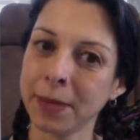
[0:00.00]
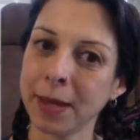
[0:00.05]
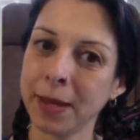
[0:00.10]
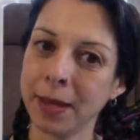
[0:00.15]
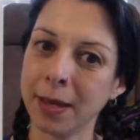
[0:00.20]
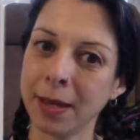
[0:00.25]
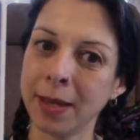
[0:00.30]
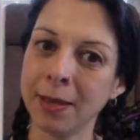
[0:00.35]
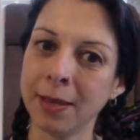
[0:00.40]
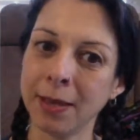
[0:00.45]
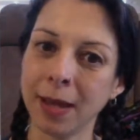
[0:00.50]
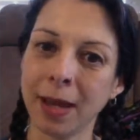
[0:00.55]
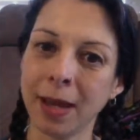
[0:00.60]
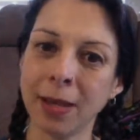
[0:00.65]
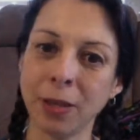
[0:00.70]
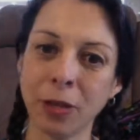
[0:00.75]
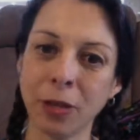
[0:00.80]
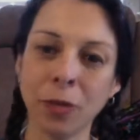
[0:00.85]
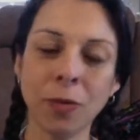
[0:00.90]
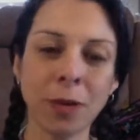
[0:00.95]

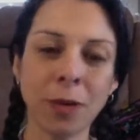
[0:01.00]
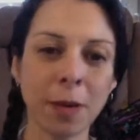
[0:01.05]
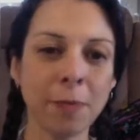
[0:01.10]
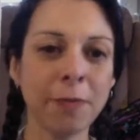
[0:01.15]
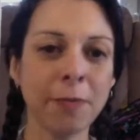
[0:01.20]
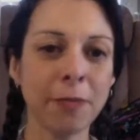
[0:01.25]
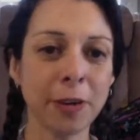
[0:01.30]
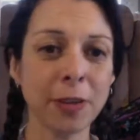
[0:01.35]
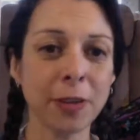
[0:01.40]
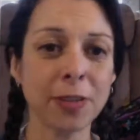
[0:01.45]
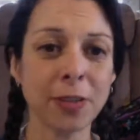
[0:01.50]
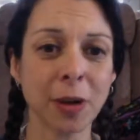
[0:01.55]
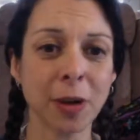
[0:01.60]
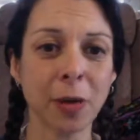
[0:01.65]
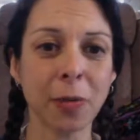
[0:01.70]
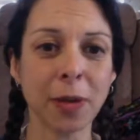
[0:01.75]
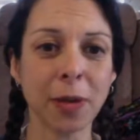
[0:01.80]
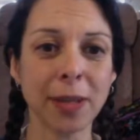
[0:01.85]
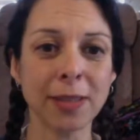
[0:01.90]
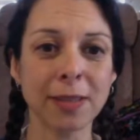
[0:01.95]
And you come first
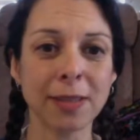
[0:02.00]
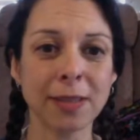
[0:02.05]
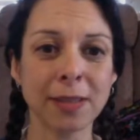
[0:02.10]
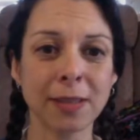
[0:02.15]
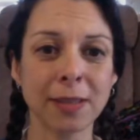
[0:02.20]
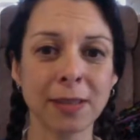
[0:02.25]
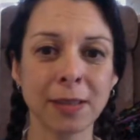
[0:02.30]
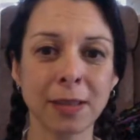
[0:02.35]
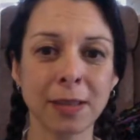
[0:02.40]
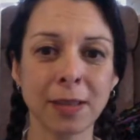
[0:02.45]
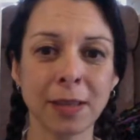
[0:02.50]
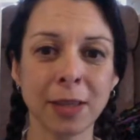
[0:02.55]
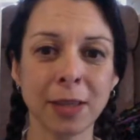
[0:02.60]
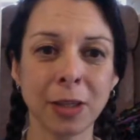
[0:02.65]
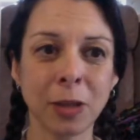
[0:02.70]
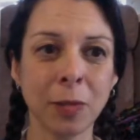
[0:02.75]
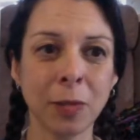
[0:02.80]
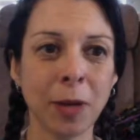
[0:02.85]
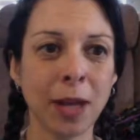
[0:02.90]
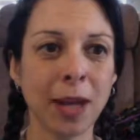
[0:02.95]
always.
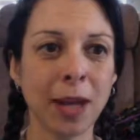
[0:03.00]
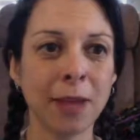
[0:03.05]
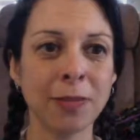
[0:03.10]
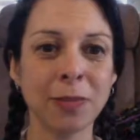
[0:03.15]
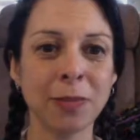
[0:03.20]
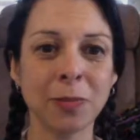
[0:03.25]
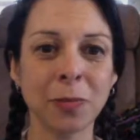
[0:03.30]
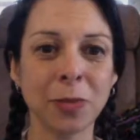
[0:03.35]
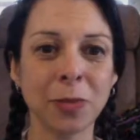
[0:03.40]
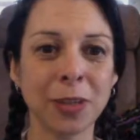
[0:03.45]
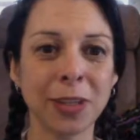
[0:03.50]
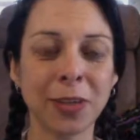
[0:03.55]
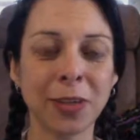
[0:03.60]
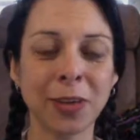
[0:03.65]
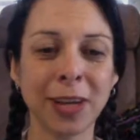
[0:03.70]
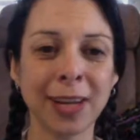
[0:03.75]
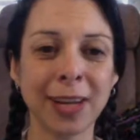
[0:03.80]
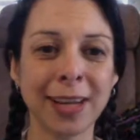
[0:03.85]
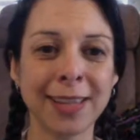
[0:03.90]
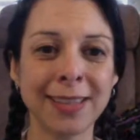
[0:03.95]
You might have some really
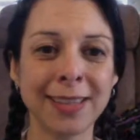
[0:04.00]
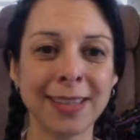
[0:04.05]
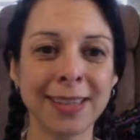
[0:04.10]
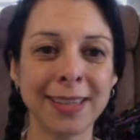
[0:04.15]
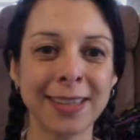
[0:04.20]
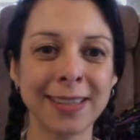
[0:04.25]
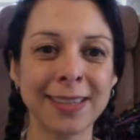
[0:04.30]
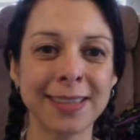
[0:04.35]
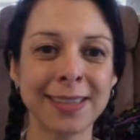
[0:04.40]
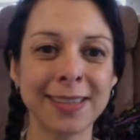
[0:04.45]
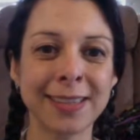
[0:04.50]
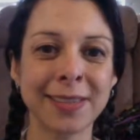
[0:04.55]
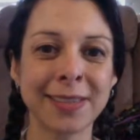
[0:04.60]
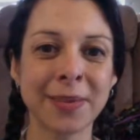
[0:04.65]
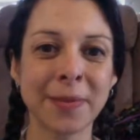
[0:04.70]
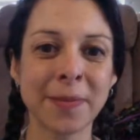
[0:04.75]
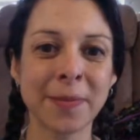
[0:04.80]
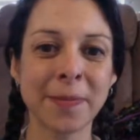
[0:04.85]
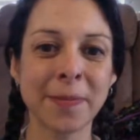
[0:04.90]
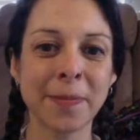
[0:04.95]
great ideas,
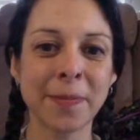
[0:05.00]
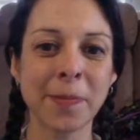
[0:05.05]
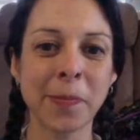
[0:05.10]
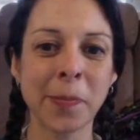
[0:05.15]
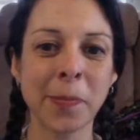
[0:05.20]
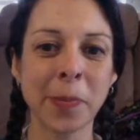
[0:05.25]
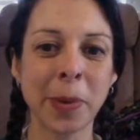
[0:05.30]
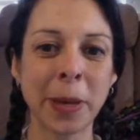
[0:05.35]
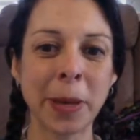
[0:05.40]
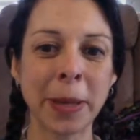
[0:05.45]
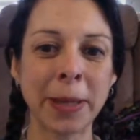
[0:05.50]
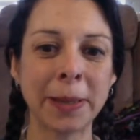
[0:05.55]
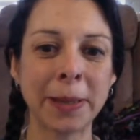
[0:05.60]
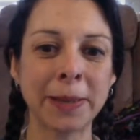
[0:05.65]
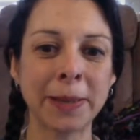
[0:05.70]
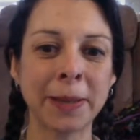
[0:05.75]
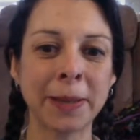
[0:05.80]
but